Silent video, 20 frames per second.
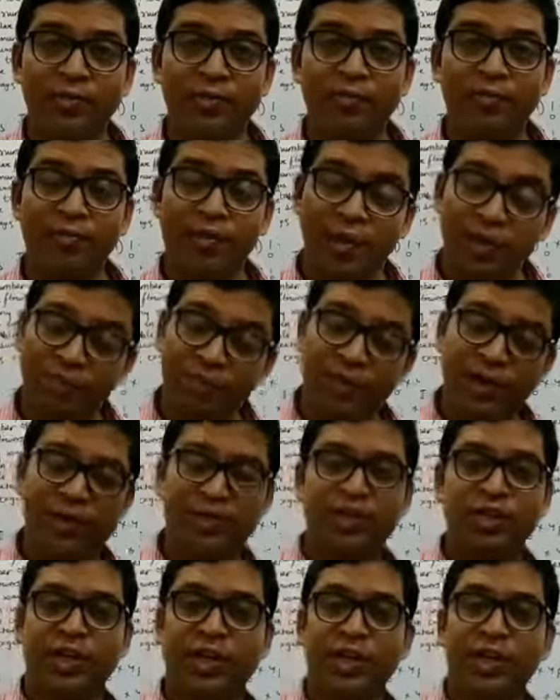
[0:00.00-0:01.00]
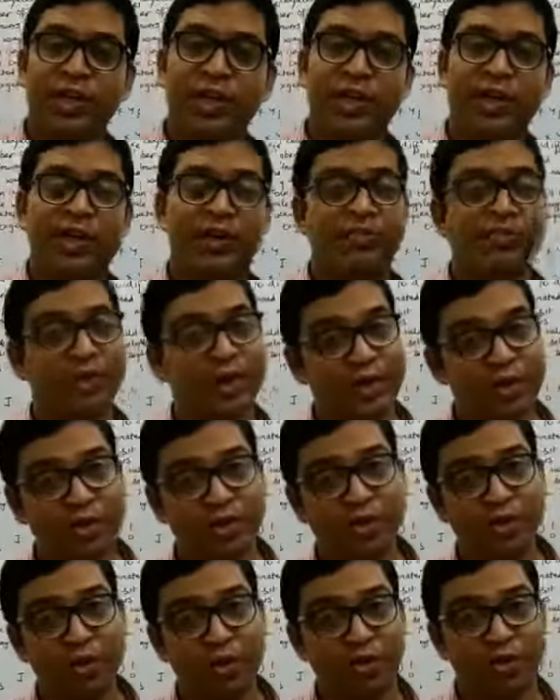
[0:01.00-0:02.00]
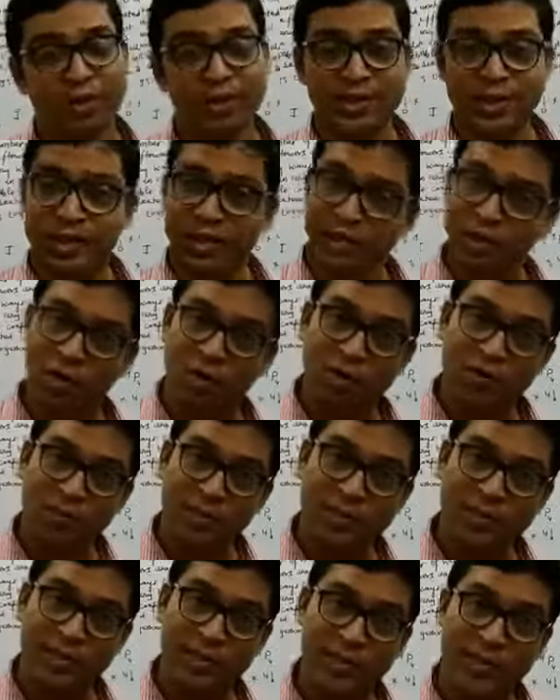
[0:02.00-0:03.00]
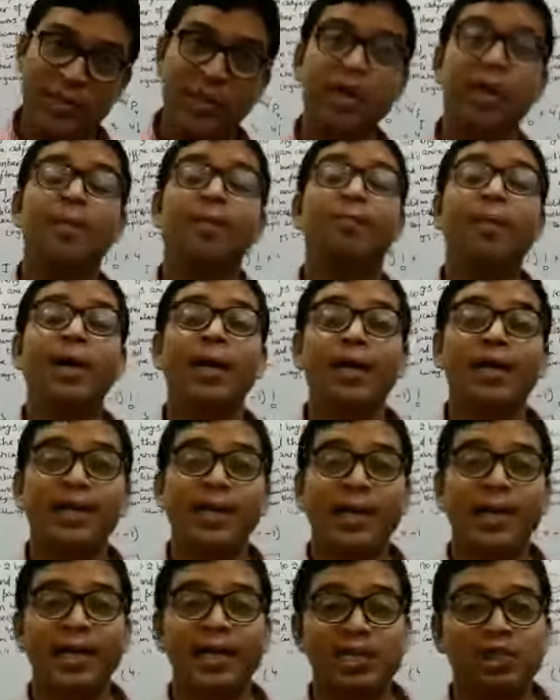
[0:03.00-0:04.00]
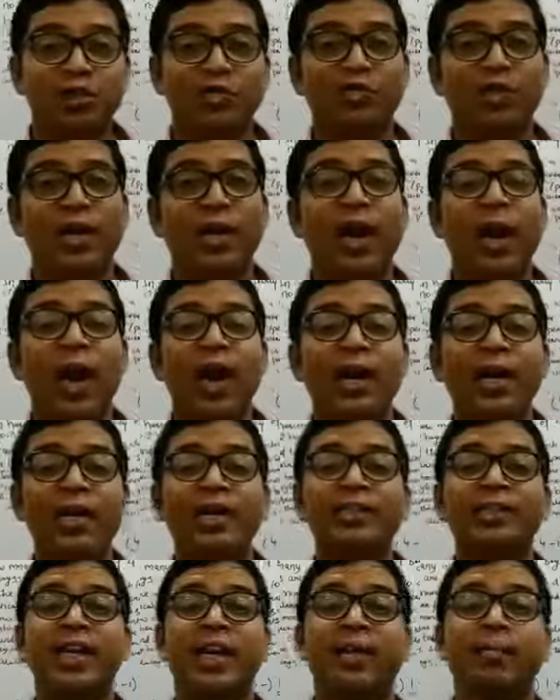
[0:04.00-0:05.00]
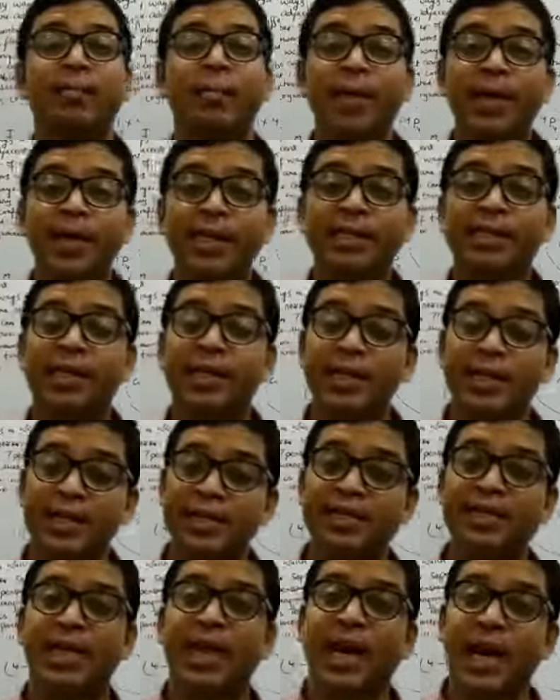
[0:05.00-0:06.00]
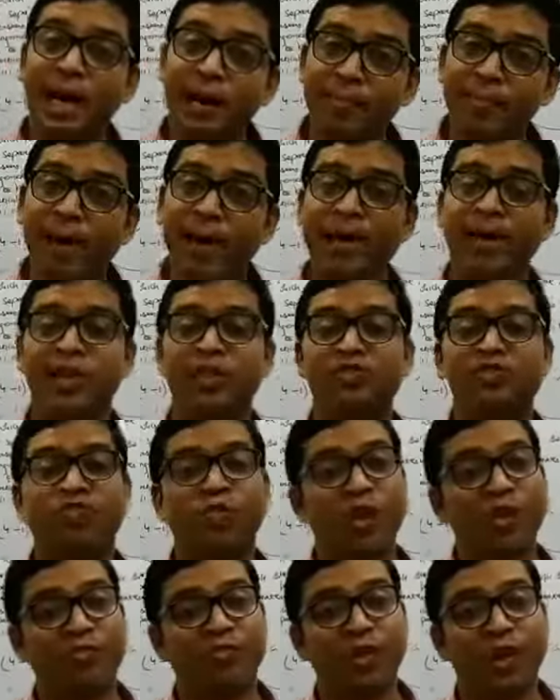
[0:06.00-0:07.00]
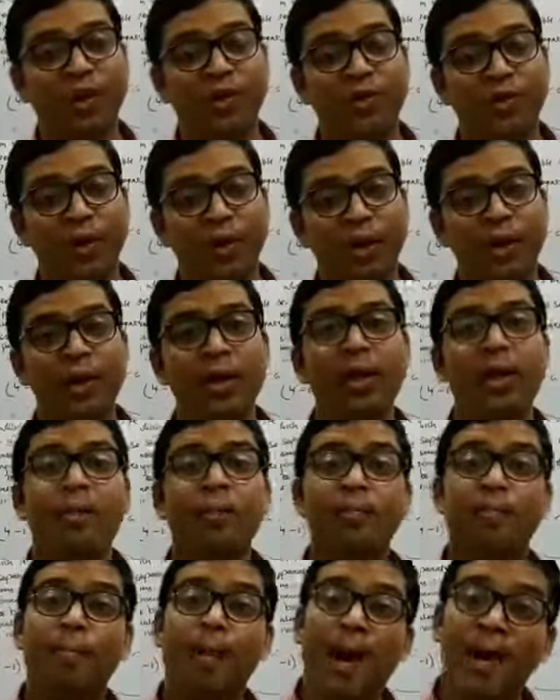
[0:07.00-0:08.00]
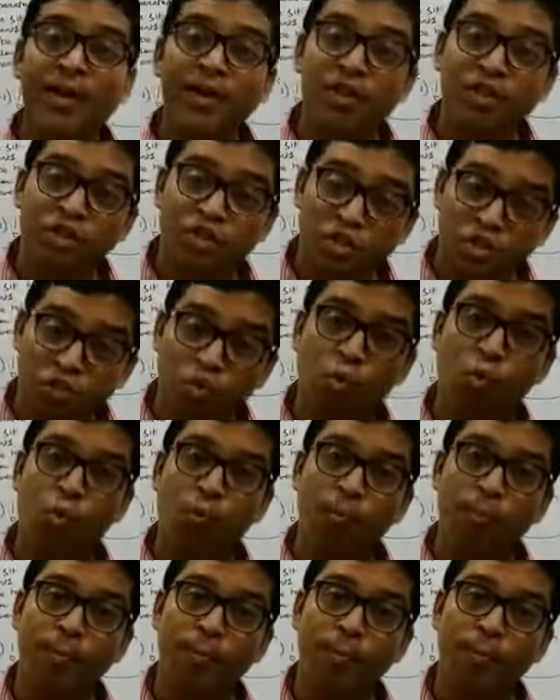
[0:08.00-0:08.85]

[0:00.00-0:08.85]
when we are taking care of anti-clockwise and clockwise things. But in the case of the garlands and beads, it is n minus 1 factorial by 2.